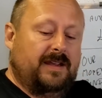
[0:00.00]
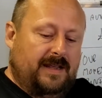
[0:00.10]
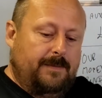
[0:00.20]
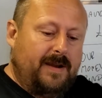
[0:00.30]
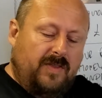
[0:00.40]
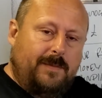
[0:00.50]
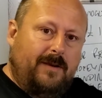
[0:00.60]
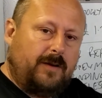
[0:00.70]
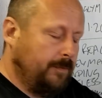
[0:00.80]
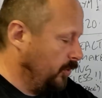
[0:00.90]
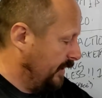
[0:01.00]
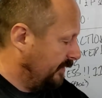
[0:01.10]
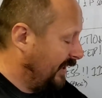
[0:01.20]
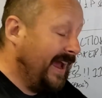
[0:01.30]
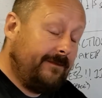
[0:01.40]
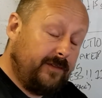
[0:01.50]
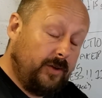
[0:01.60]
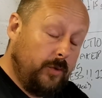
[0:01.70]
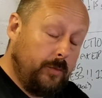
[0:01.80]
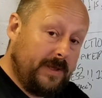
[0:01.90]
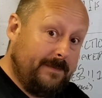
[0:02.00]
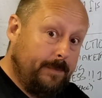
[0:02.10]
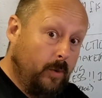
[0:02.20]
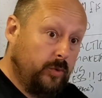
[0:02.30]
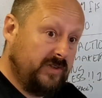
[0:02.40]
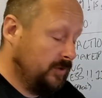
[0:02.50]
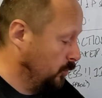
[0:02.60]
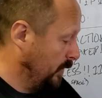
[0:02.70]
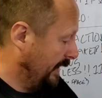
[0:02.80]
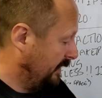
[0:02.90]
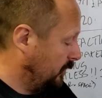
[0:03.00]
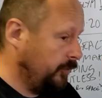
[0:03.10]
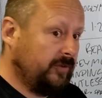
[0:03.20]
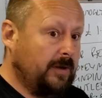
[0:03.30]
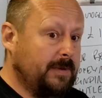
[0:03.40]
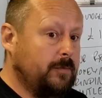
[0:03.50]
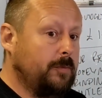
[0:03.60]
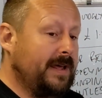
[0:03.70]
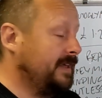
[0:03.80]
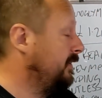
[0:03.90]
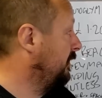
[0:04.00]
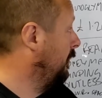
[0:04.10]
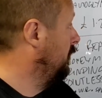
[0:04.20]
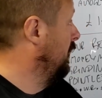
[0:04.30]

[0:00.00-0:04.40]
And the American products have to be imported and all that, and it costs a little bit more money, so